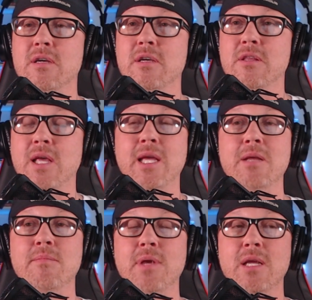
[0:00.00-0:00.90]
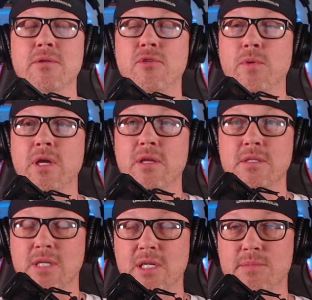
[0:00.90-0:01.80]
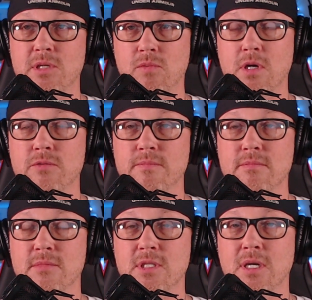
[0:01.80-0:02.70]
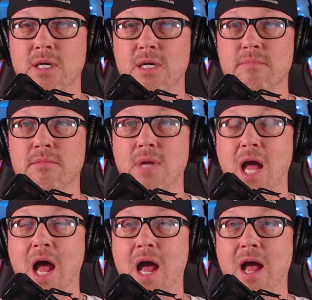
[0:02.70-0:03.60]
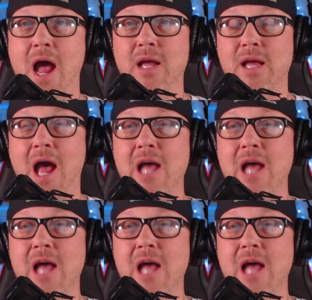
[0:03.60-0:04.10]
they can beat three of these teams in a row. Um, I, I